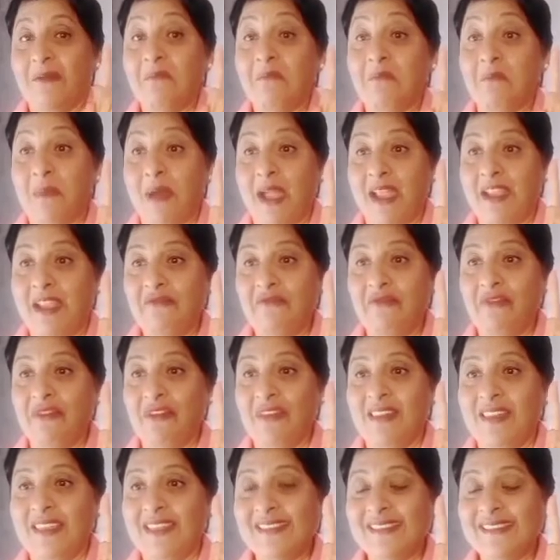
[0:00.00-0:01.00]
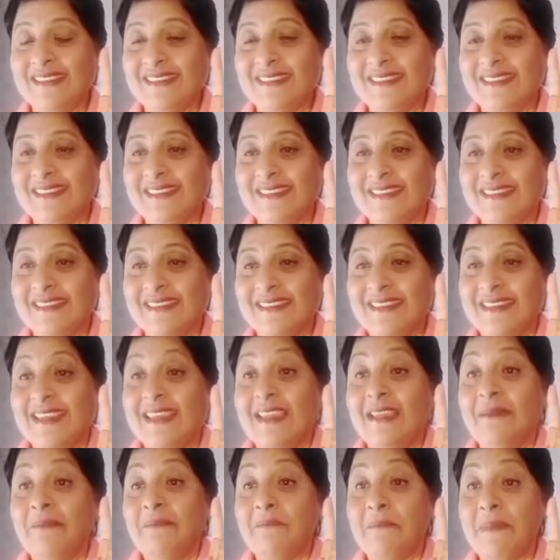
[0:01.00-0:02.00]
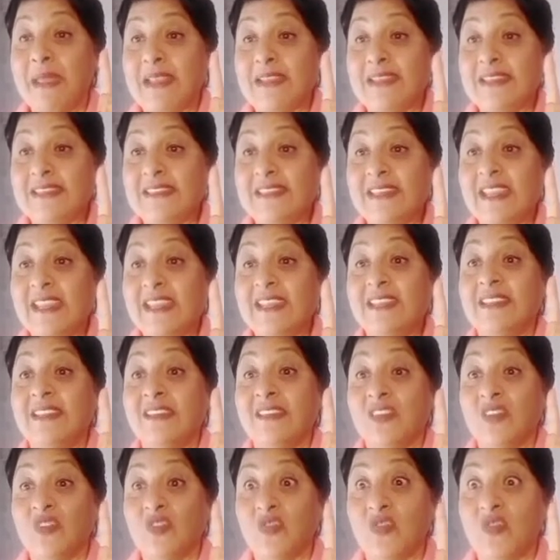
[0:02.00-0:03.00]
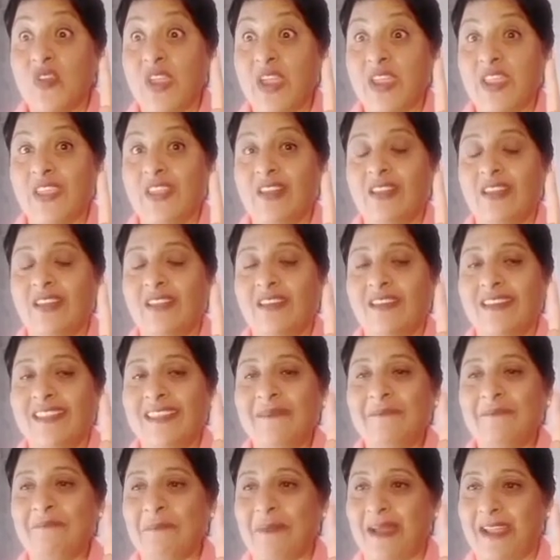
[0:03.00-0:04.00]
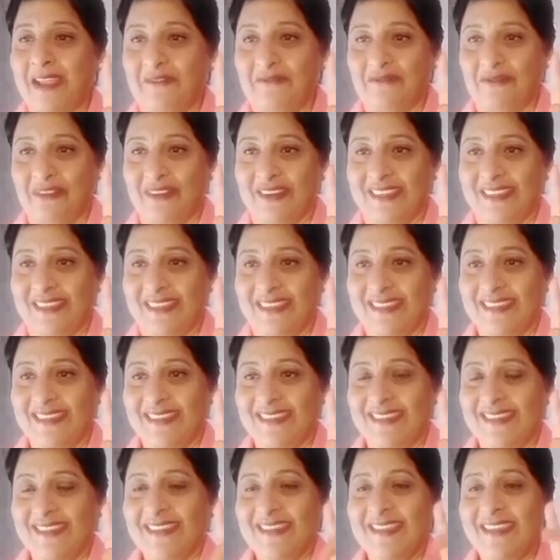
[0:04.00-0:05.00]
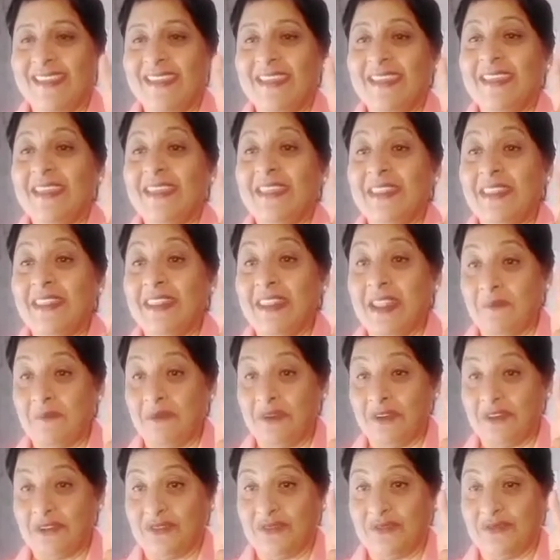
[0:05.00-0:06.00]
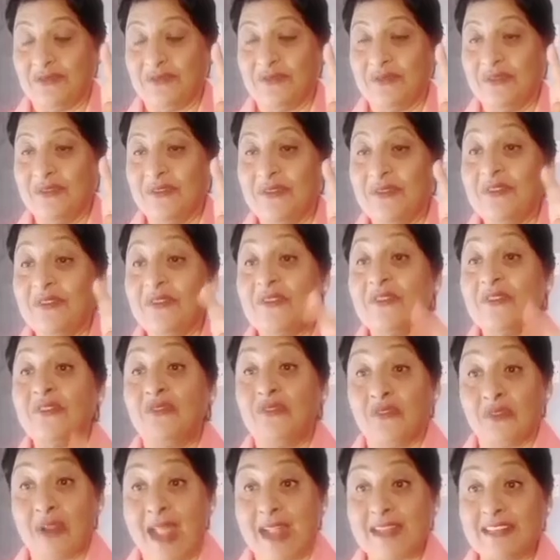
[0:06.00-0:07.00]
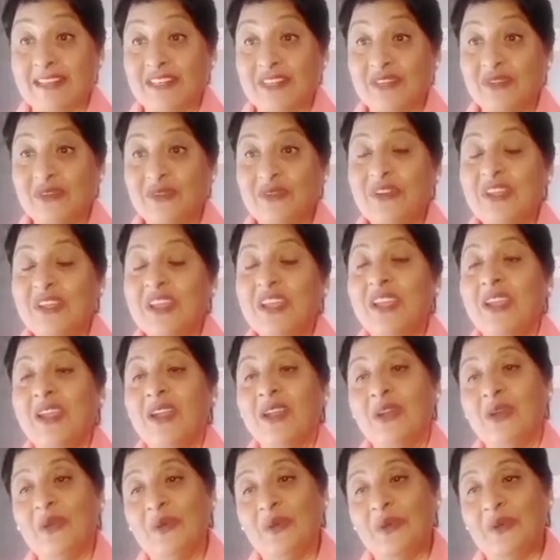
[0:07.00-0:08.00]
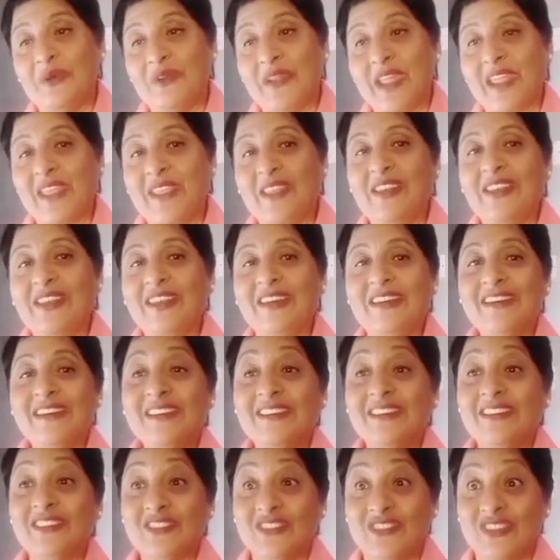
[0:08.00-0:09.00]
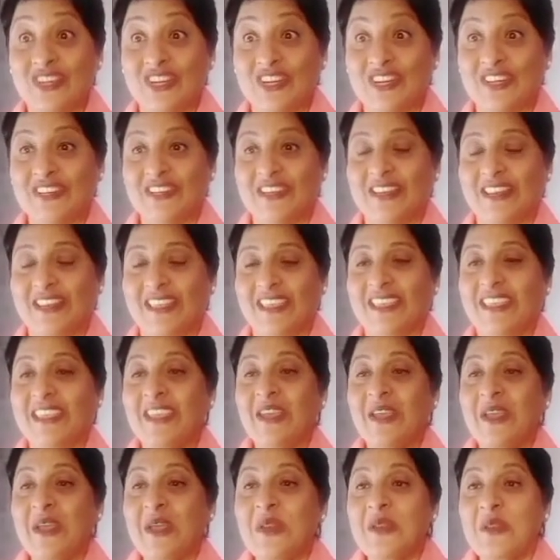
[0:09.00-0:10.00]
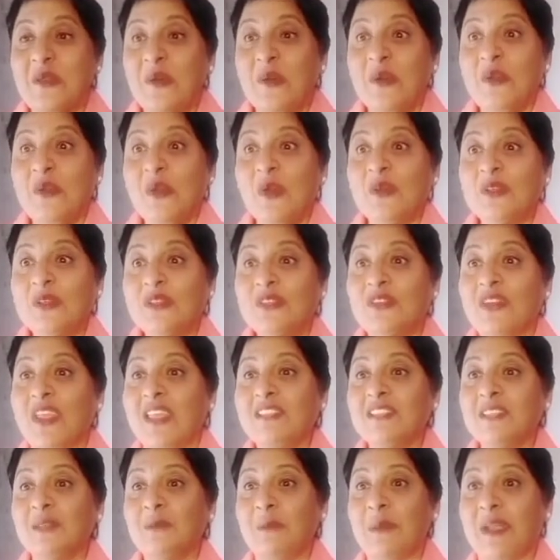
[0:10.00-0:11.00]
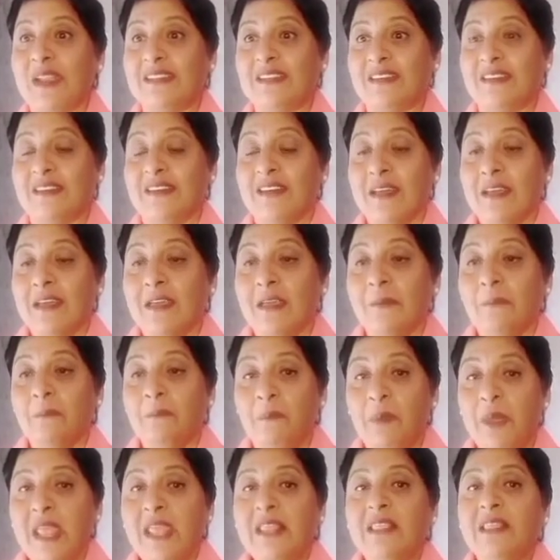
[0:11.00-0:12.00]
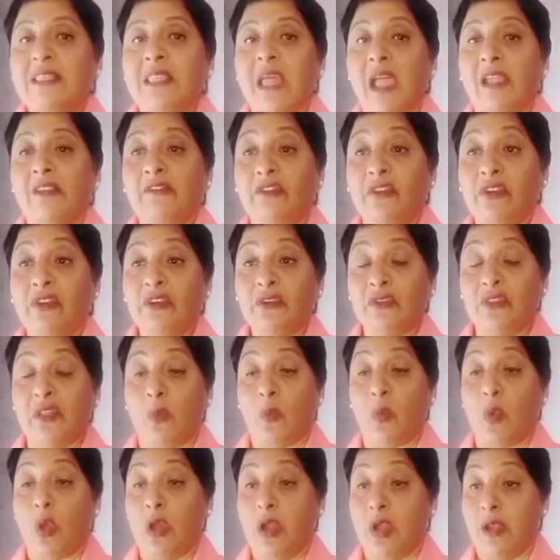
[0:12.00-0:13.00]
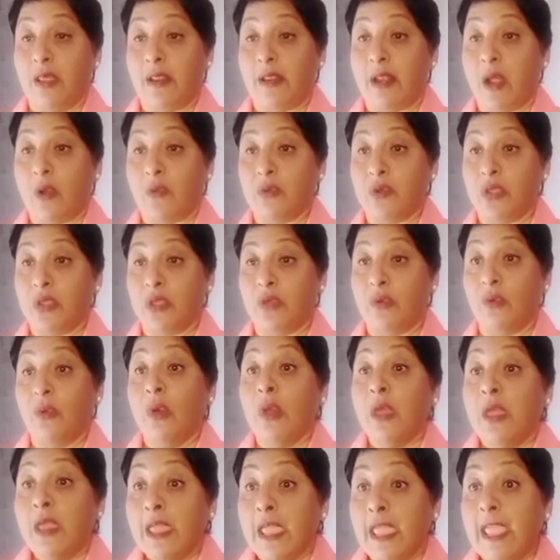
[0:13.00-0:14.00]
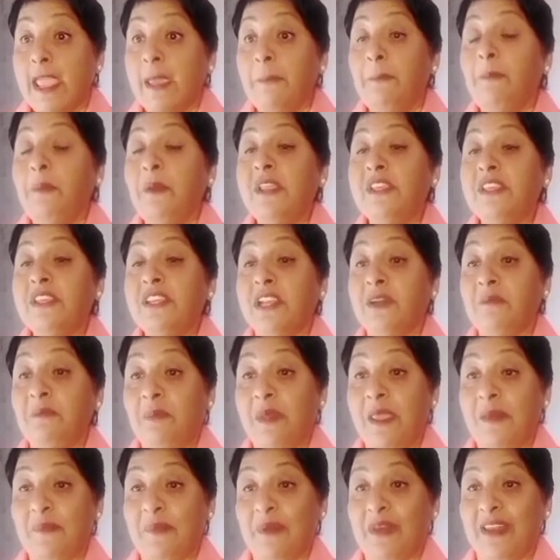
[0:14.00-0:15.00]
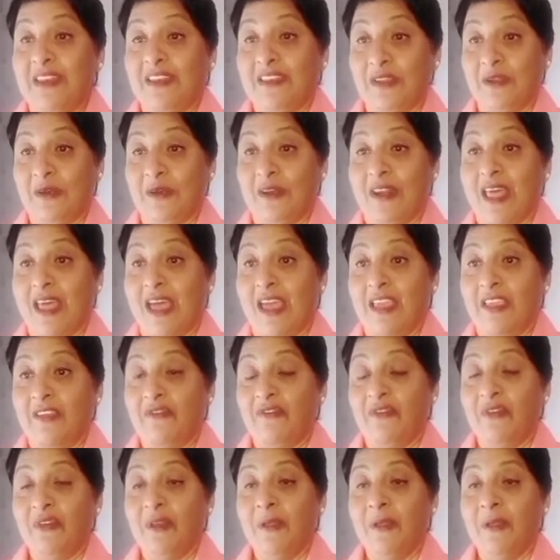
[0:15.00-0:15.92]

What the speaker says: Mindfulness. Meditate regularly, mindfully. Number two, gratitude. Do regular journaling. Know your strengths better. Be thankful to the world around you. Appreciate people in your life.